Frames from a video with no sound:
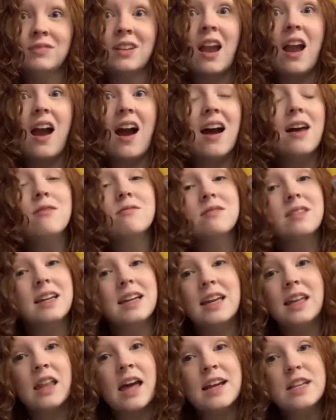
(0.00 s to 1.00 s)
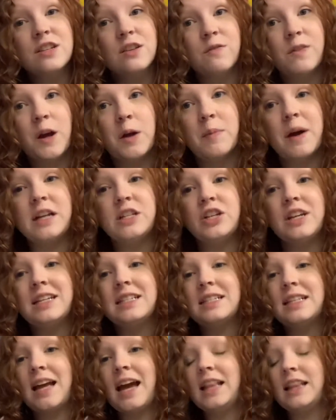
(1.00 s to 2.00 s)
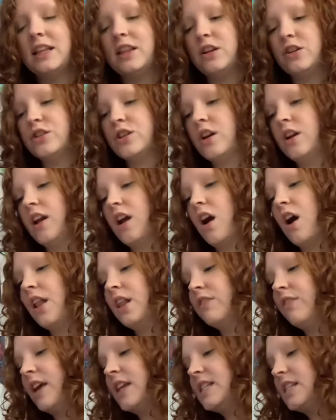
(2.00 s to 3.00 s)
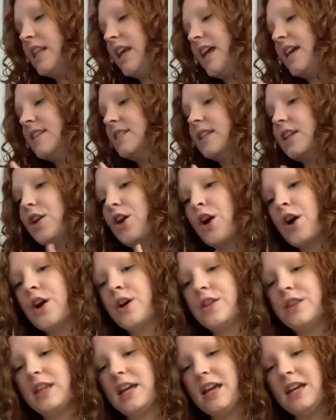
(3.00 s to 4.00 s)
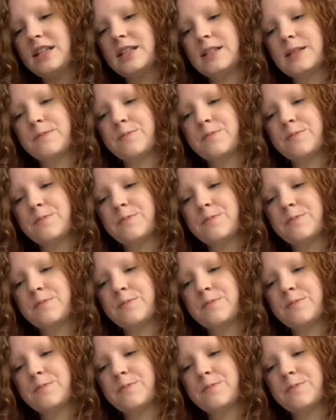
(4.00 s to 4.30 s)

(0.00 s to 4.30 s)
I don't think he likes her very much. He's sad that they're turning all of his things into her things.